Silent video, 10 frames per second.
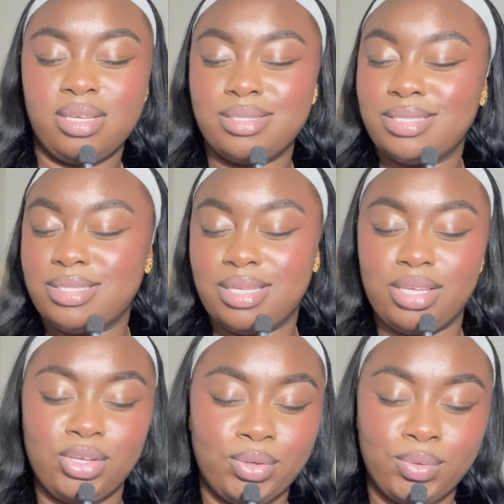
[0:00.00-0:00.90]

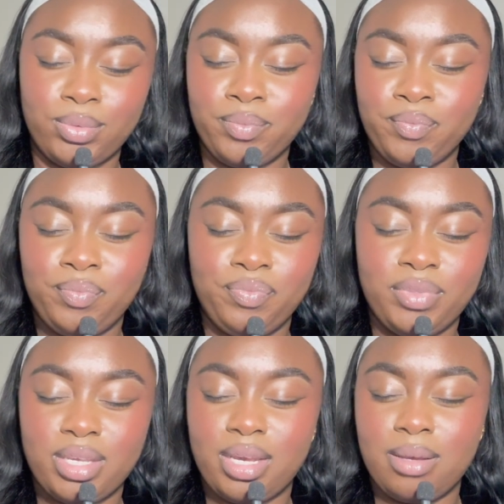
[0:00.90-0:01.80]
see
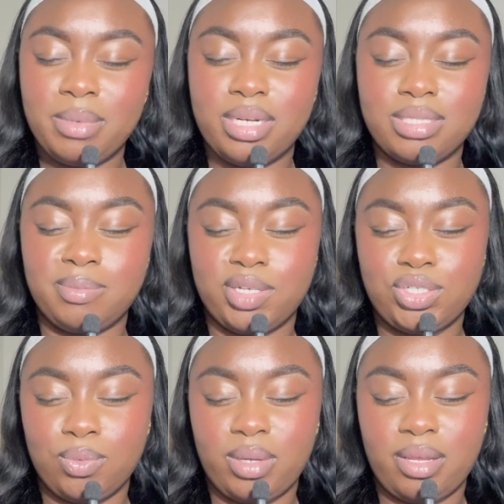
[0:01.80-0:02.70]
you. Come in a
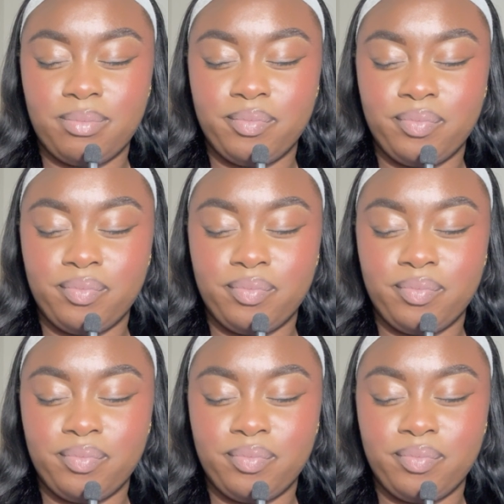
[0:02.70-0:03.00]
special way.